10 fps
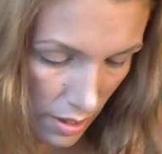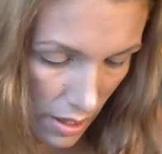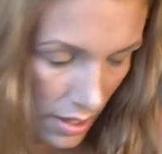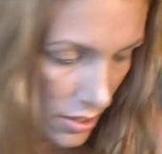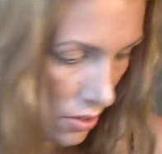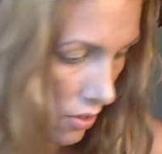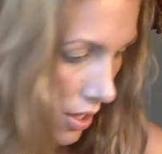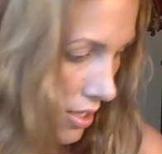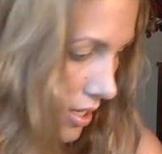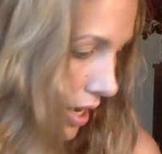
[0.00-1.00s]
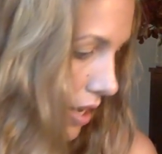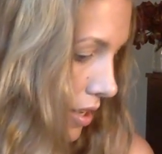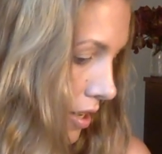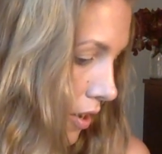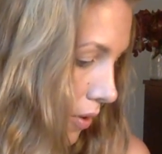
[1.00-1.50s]
And so you can take,
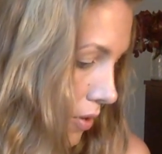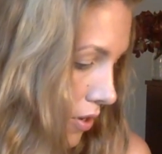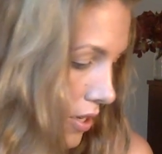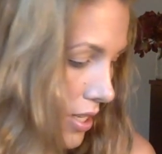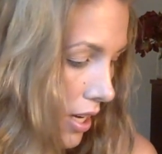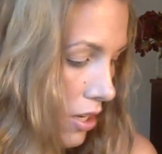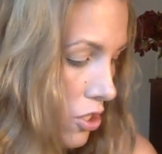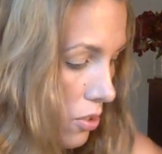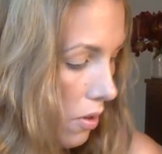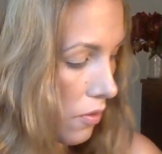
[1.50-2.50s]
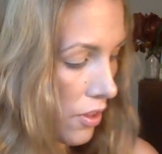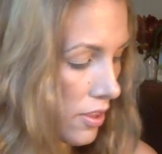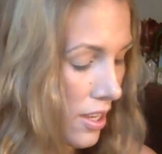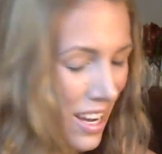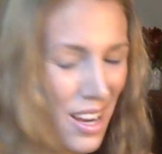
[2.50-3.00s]
you can take a duo. The
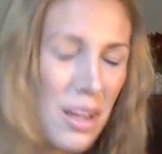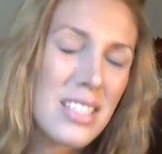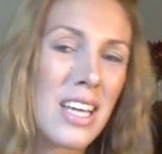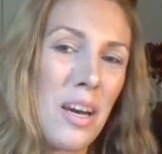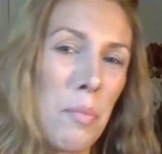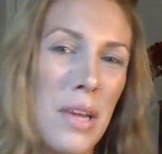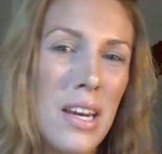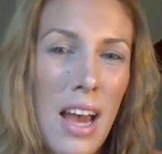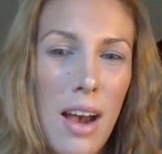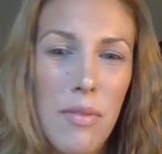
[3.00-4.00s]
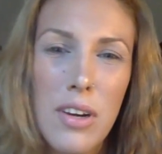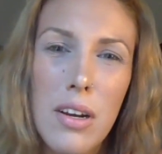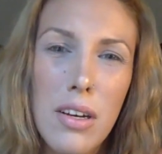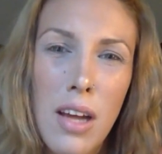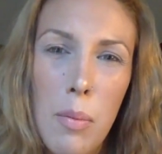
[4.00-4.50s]
key is going to be to have a
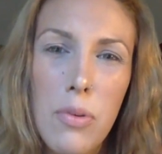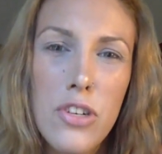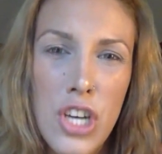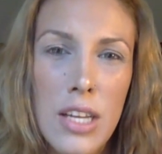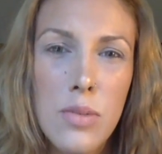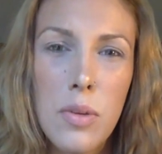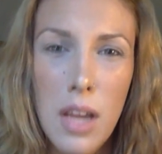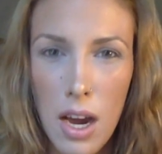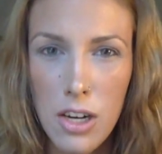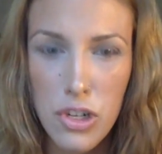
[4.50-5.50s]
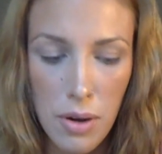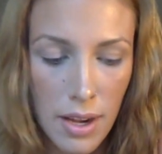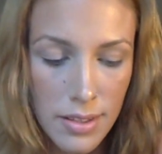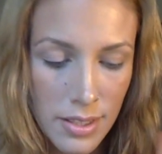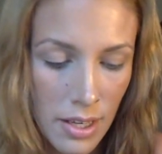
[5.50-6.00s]
couple shades with
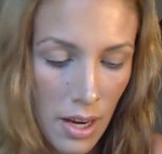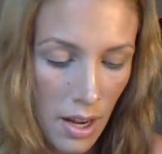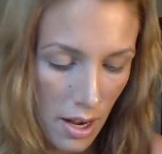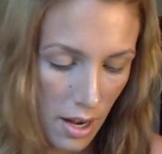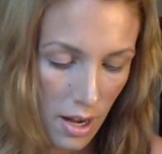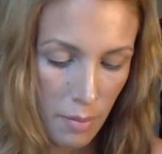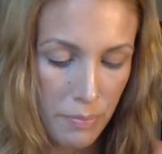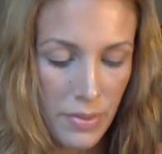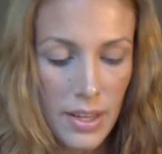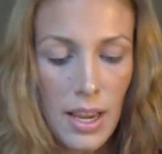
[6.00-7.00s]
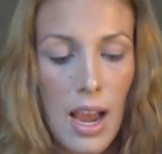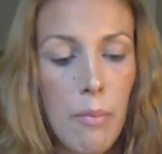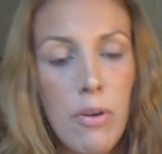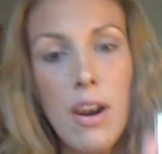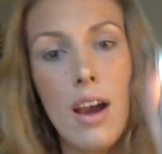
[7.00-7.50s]
contrast. Like I
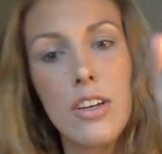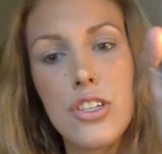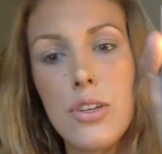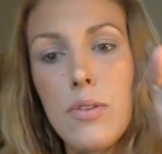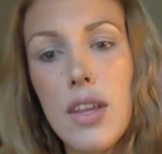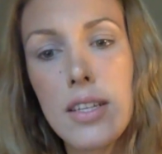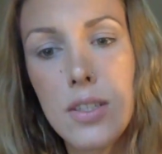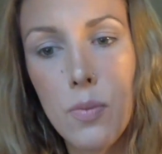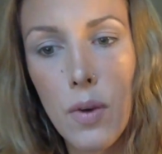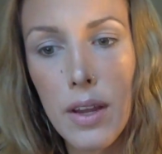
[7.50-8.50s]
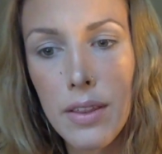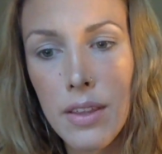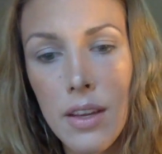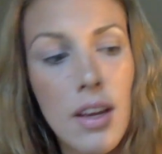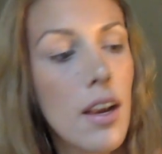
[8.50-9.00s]
would not do this with
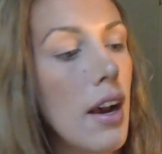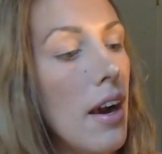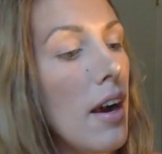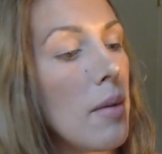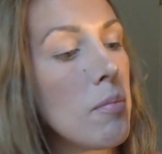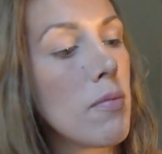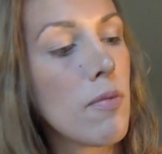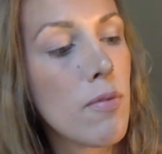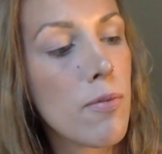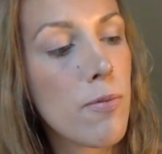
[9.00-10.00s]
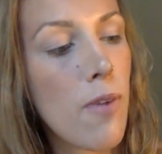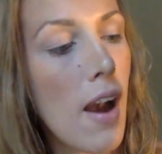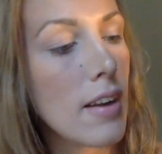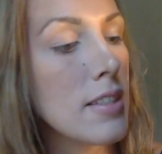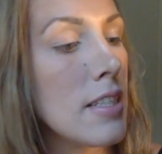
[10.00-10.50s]

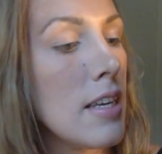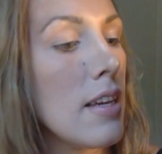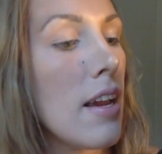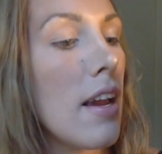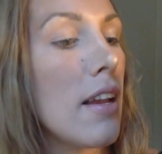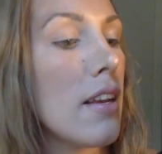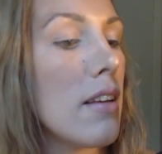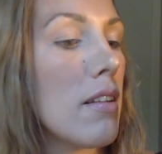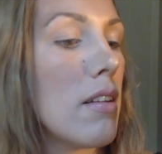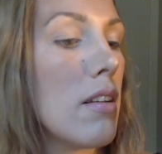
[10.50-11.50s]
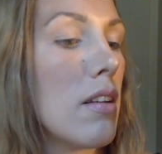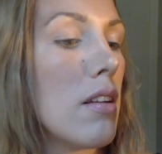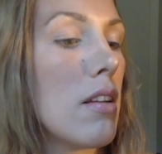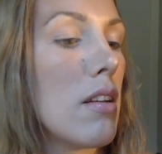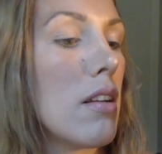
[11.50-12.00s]
Foxy and
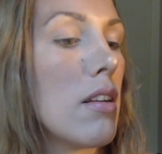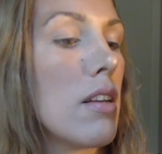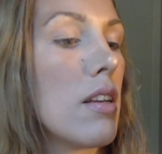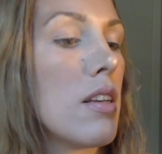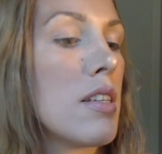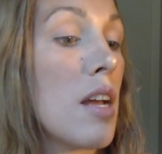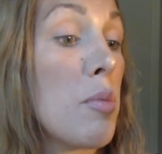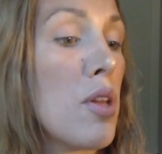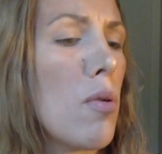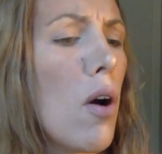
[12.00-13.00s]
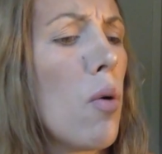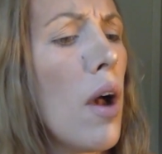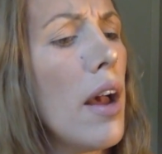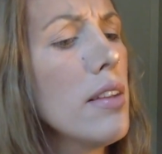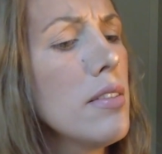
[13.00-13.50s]

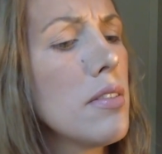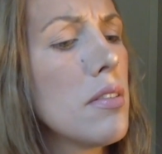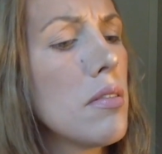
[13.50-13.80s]
WOS.